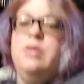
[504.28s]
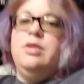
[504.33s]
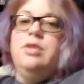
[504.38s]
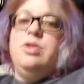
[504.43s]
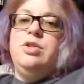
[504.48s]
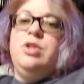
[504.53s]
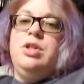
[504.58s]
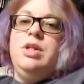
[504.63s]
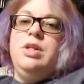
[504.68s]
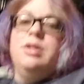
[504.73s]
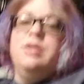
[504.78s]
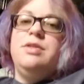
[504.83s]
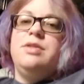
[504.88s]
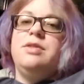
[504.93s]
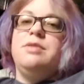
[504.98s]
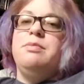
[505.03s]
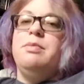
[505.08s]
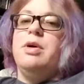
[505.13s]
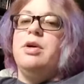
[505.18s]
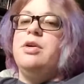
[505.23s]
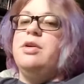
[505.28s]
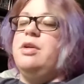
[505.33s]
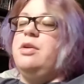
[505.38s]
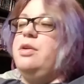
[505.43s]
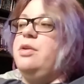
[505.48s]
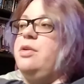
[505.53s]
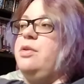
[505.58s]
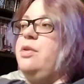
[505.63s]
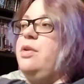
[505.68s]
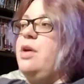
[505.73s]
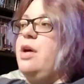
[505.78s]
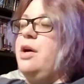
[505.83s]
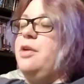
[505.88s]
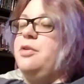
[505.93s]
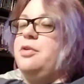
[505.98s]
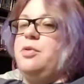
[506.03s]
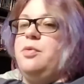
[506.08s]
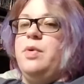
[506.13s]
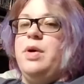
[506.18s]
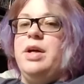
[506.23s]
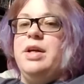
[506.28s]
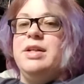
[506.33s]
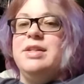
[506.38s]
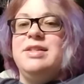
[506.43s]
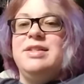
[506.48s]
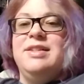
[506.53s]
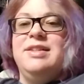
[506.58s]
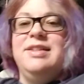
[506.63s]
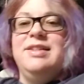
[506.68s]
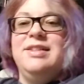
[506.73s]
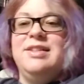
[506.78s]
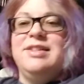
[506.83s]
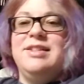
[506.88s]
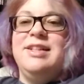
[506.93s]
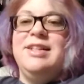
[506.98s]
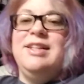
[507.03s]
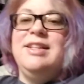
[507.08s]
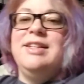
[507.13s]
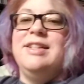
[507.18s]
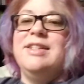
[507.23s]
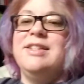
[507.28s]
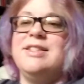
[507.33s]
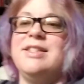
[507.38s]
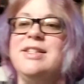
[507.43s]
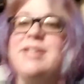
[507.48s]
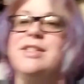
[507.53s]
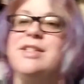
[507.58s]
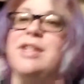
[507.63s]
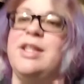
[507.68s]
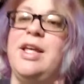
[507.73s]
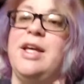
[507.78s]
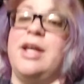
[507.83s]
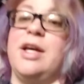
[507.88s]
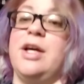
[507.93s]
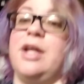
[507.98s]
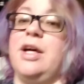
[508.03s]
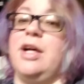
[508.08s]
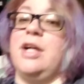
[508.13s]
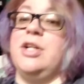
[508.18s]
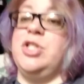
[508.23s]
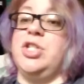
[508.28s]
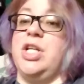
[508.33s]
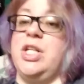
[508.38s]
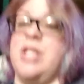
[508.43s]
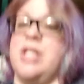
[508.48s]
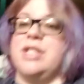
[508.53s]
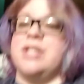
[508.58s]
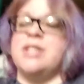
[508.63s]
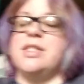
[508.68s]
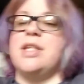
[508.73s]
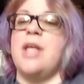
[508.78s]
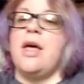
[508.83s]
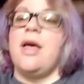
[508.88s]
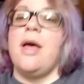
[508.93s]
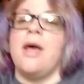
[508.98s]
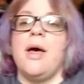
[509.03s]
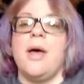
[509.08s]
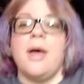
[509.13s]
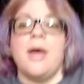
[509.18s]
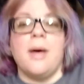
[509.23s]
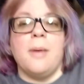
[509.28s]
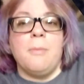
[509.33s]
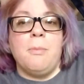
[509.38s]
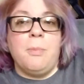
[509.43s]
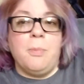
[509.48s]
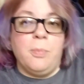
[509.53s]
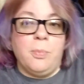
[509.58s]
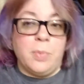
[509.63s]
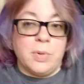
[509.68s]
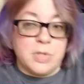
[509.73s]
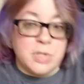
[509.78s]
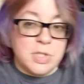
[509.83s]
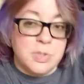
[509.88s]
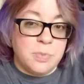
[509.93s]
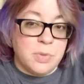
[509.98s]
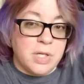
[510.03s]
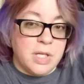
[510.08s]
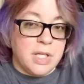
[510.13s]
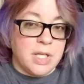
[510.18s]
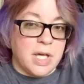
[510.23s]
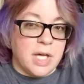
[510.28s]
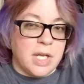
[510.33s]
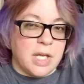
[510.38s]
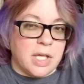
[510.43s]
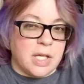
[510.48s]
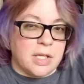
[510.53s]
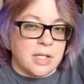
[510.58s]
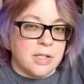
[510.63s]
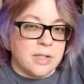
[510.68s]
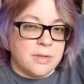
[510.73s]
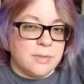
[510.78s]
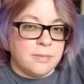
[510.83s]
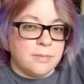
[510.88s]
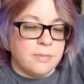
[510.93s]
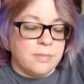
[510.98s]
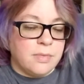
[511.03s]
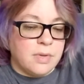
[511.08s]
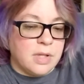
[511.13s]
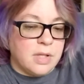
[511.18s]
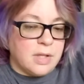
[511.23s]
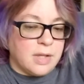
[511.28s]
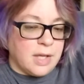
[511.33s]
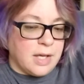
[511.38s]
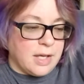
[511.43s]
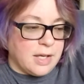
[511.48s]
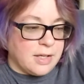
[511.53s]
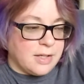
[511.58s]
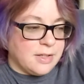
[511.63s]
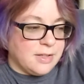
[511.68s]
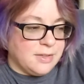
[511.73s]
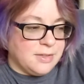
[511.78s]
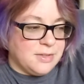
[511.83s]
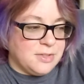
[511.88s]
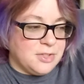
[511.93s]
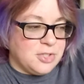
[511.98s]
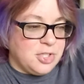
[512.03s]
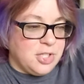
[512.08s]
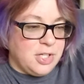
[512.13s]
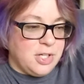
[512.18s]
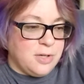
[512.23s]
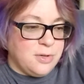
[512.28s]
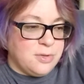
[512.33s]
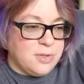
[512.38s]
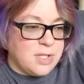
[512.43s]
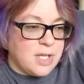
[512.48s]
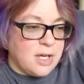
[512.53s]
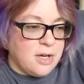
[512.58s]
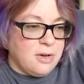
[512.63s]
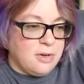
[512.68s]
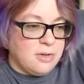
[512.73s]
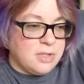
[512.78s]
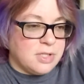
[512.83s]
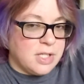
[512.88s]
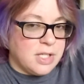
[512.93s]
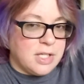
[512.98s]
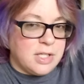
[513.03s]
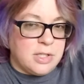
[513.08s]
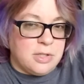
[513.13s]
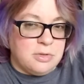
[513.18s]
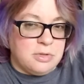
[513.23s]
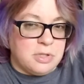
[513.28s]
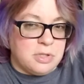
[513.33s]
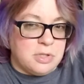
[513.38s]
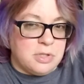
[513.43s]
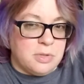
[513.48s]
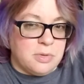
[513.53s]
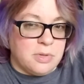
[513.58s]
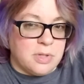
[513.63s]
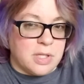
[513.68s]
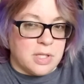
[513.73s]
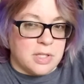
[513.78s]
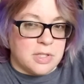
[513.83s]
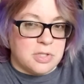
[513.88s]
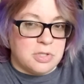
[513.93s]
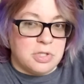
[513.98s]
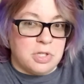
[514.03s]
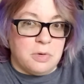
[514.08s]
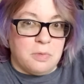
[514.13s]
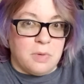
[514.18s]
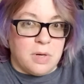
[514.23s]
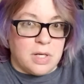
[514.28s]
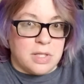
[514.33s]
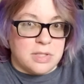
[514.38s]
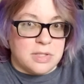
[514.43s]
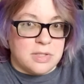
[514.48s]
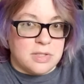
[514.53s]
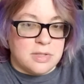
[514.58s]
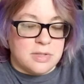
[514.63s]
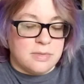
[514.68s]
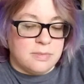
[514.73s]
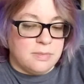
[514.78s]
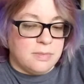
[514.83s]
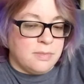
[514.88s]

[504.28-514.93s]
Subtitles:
she is smart in other ways. She isn't, like, a genius, but she's pretty cunning. Like, she knows how to get you to do things she wants,